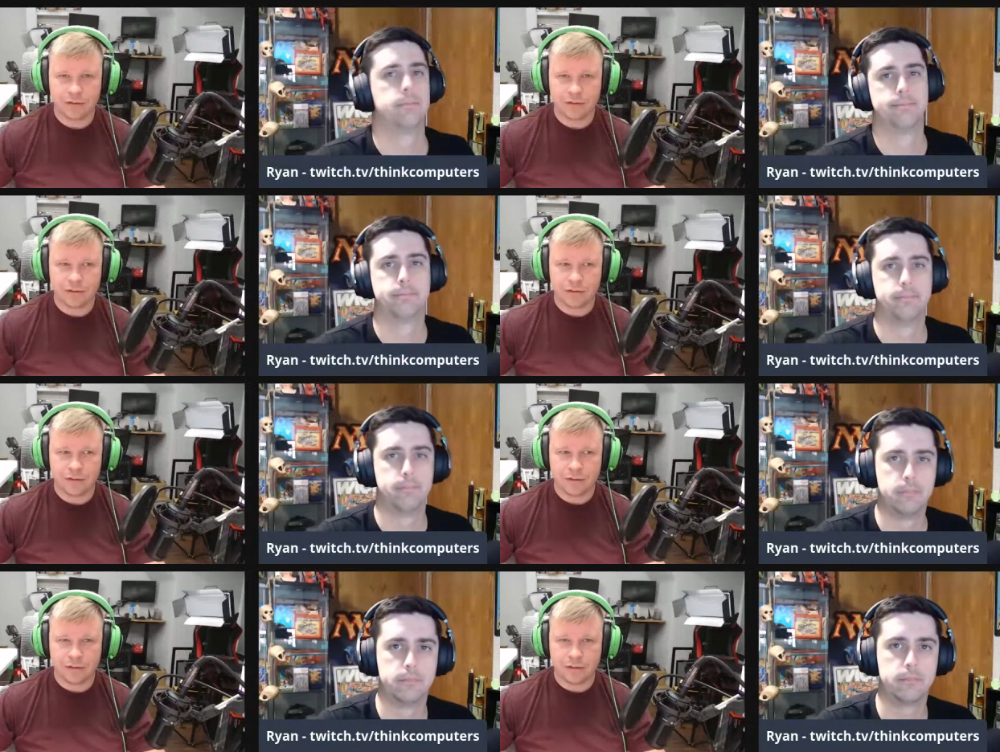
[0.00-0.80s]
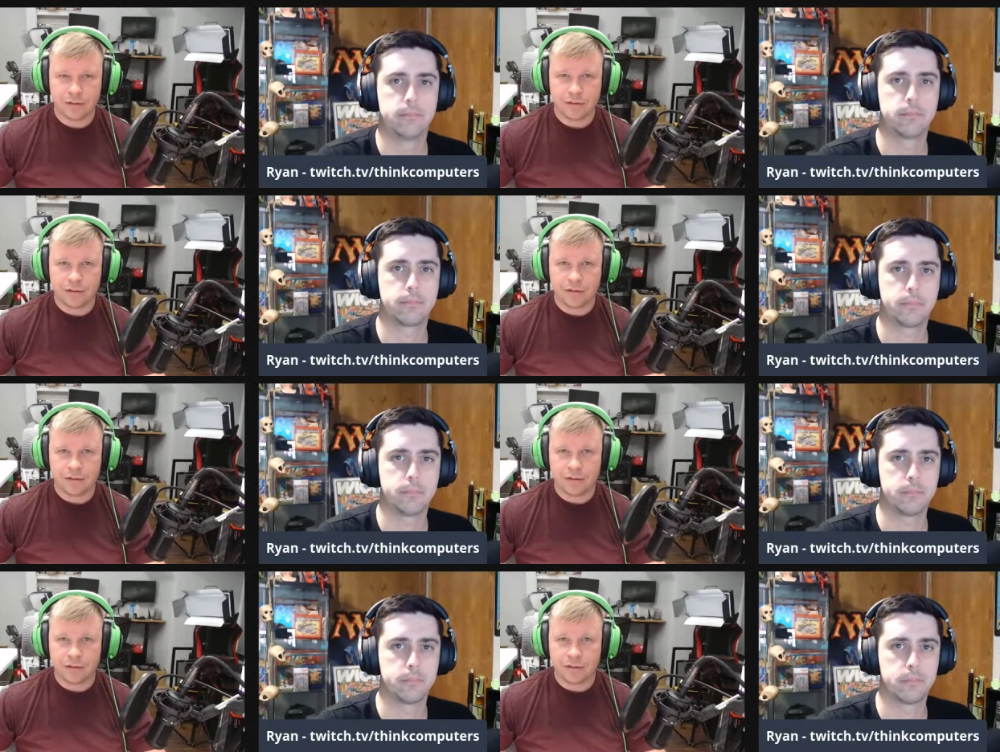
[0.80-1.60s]

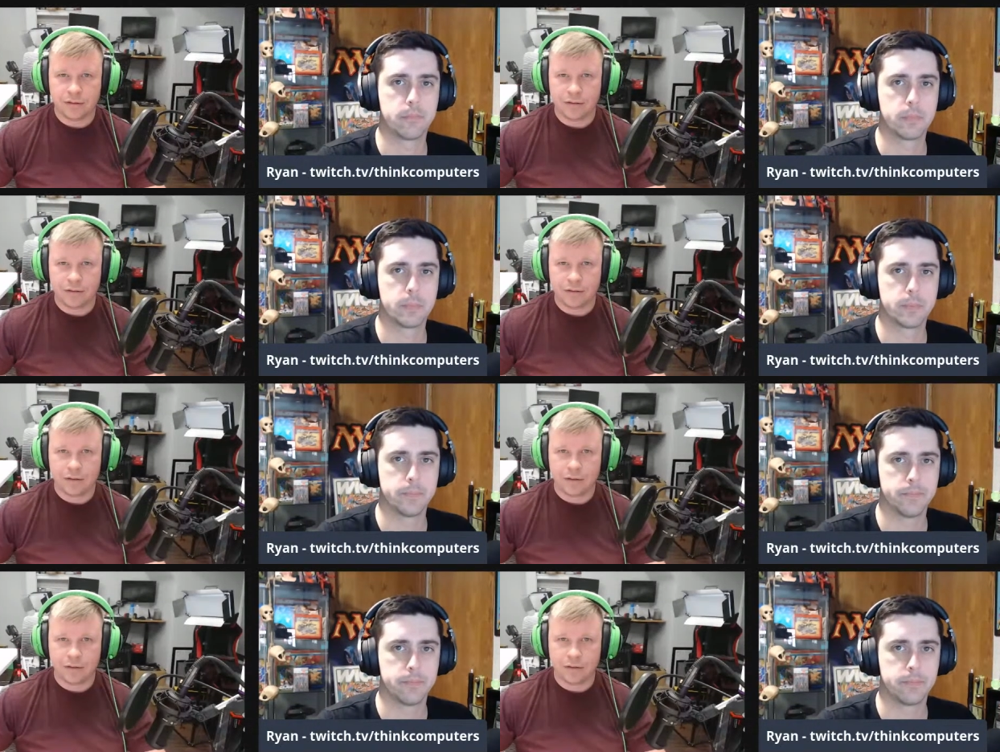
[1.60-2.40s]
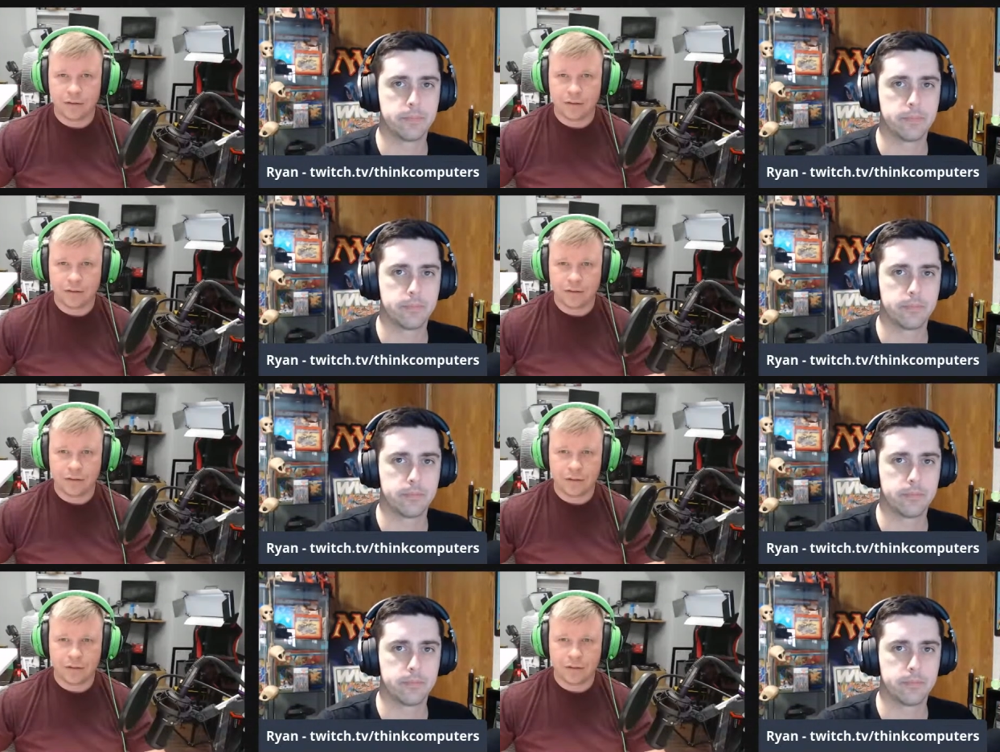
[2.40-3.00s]
[no speech]